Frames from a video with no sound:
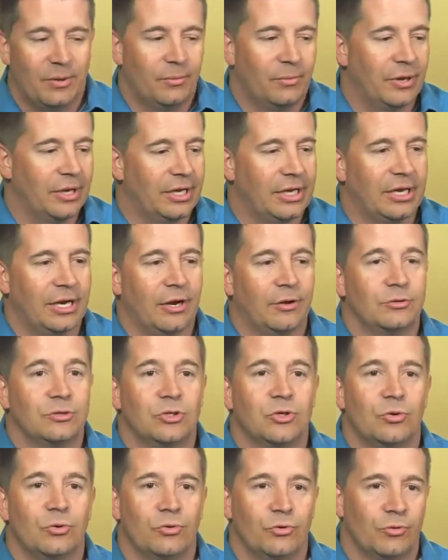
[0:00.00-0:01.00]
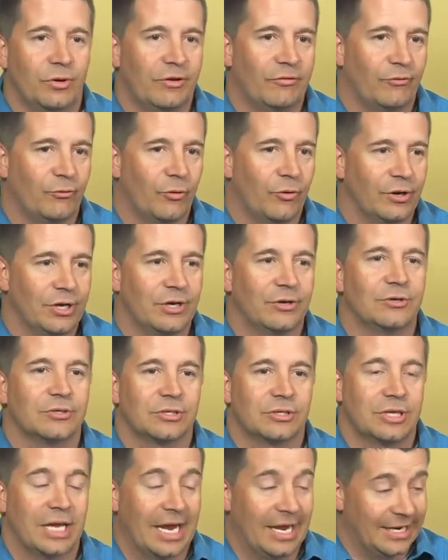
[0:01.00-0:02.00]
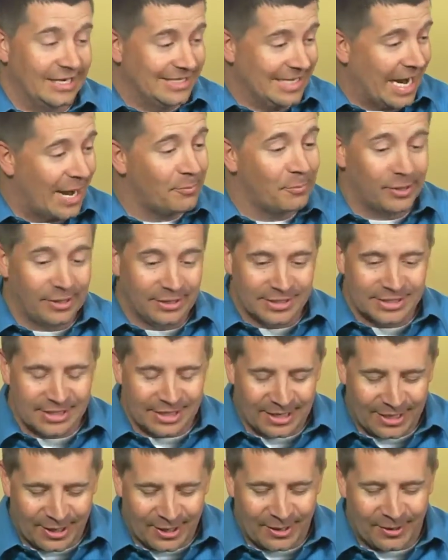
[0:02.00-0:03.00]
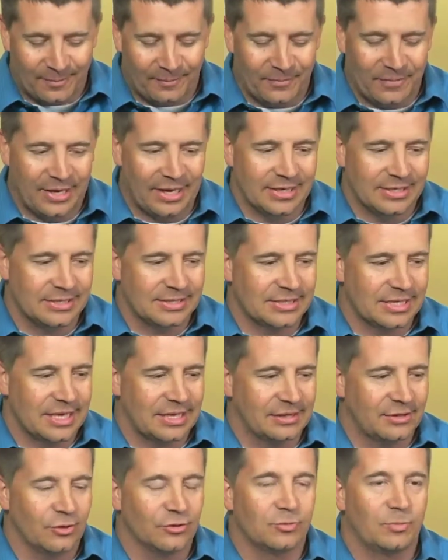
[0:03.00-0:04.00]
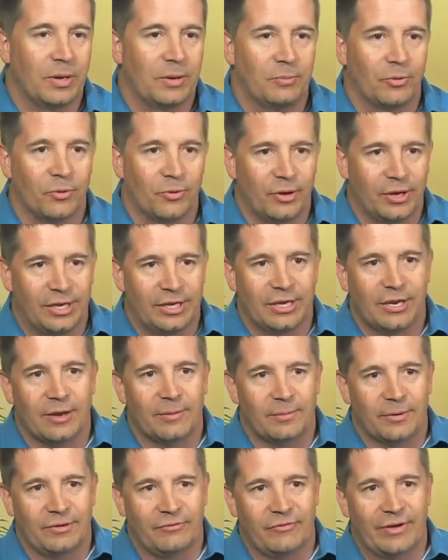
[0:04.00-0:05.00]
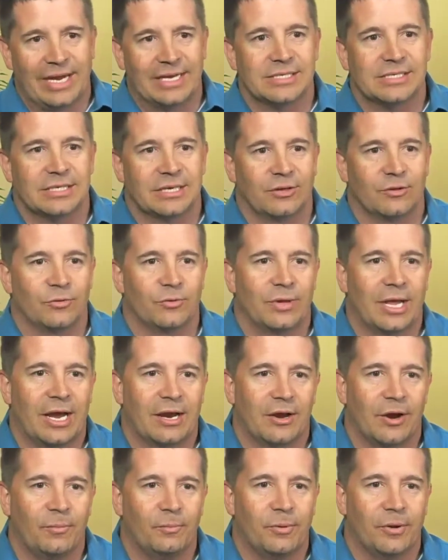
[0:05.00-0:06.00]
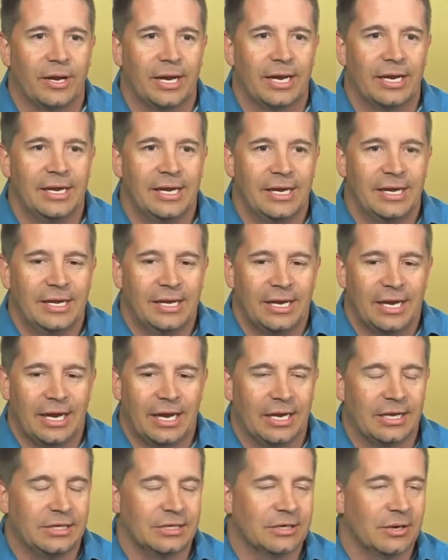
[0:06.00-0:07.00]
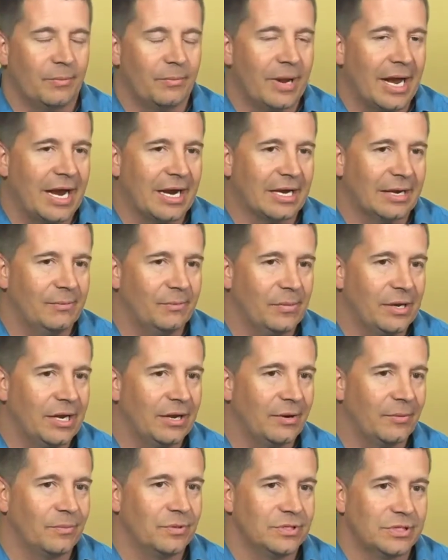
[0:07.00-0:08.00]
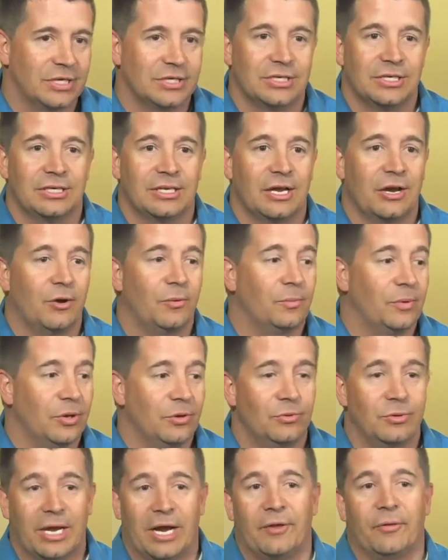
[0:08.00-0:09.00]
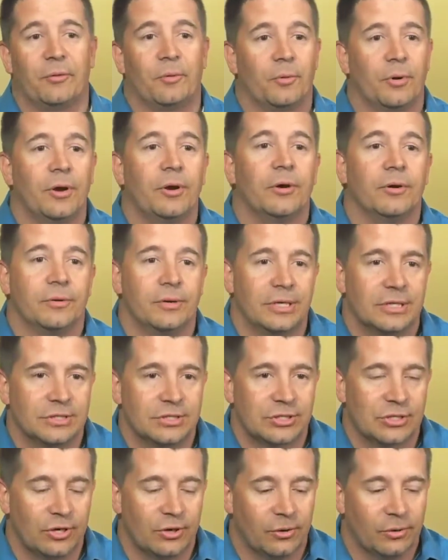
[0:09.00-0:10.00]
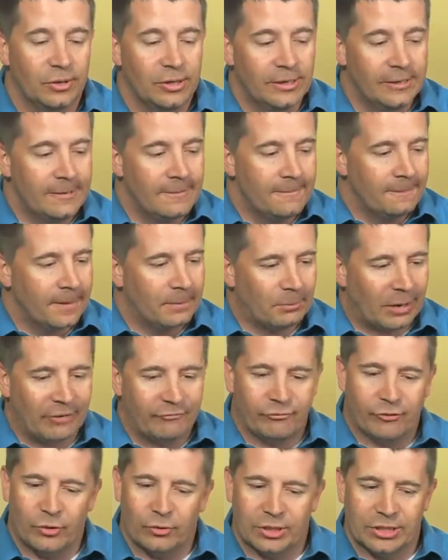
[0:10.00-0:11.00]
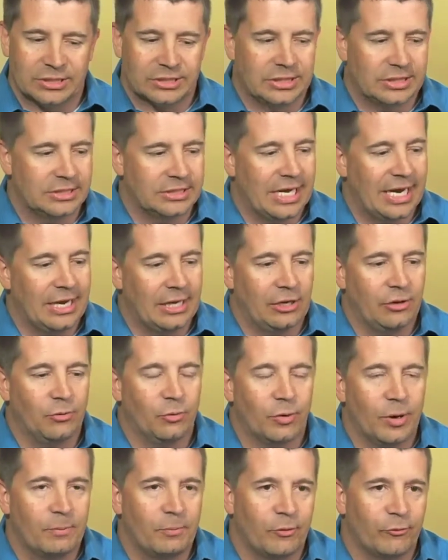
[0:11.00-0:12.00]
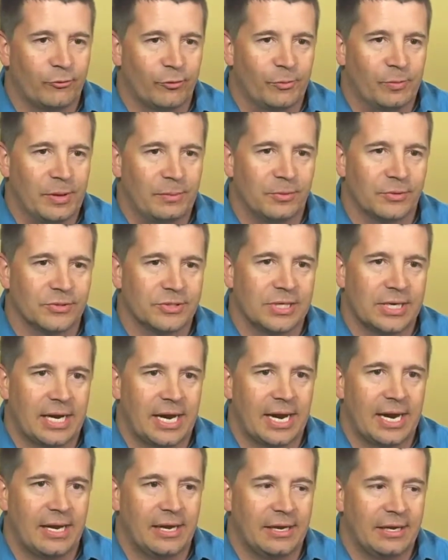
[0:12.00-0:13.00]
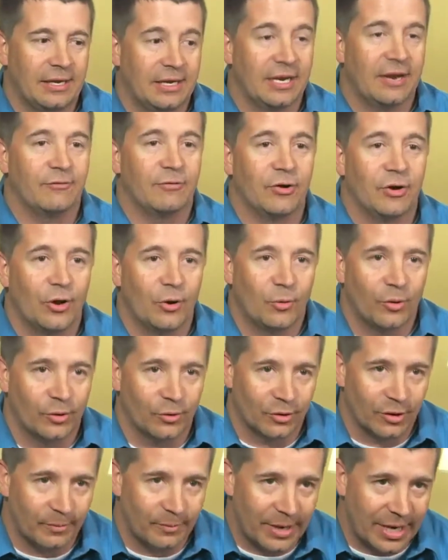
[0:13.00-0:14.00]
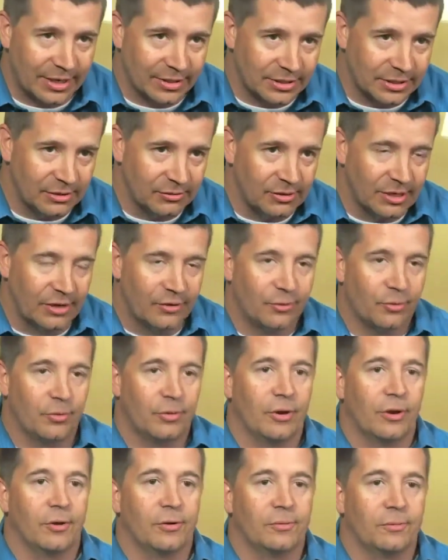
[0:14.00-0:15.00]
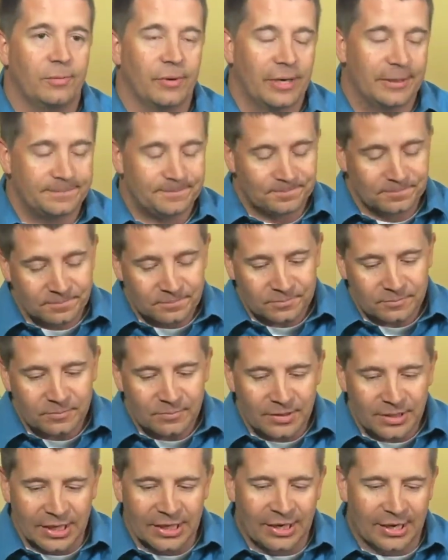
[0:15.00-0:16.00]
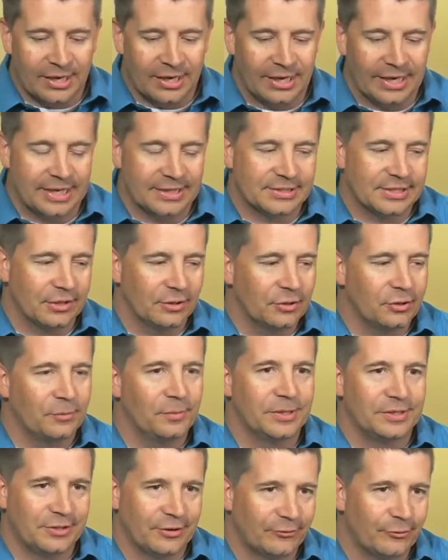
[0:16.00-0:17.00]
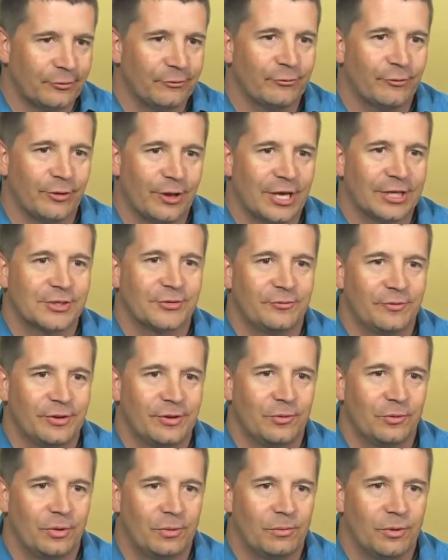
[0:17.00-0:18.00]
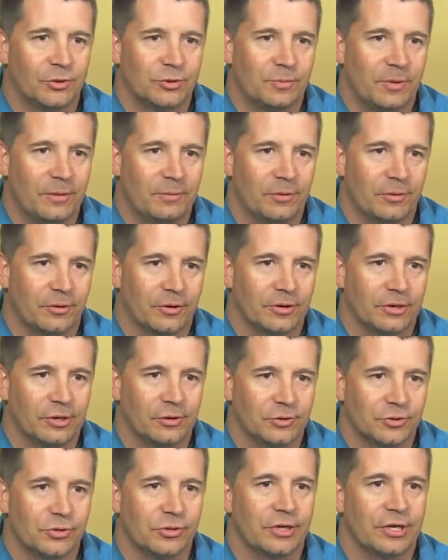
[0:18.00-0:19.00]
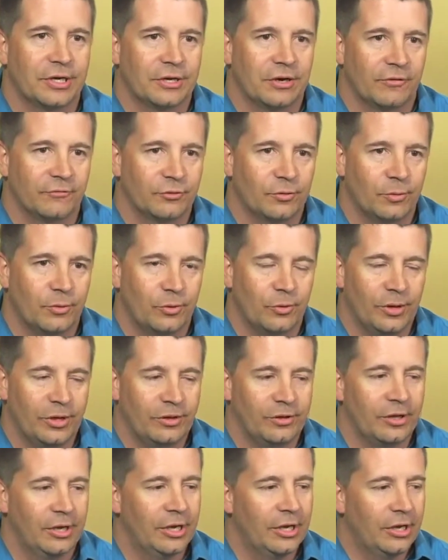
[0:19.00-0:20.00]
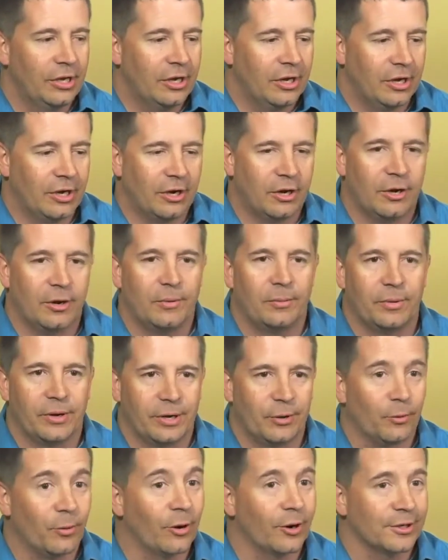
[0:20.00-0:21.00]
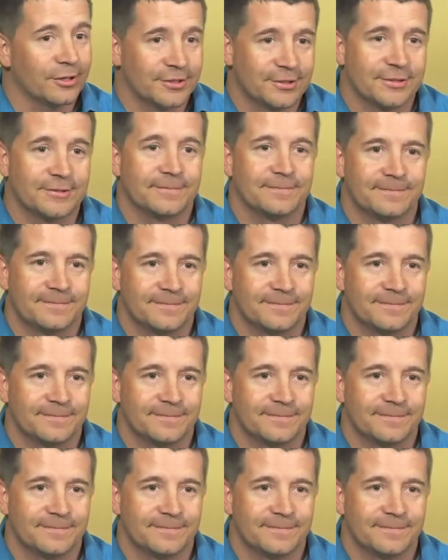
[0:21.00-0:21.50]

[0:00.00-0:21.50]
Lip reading: But, you know, 2, 3, 4 years, and it's happened, is that those people end up advancing through that company and come back and be in a position to help you down the road. And so my focus is, hey, you ripple for people today, you never know what'll come back to you down the road. But it's a little bit different philosophy than what most people are usually comfortable with, but it works.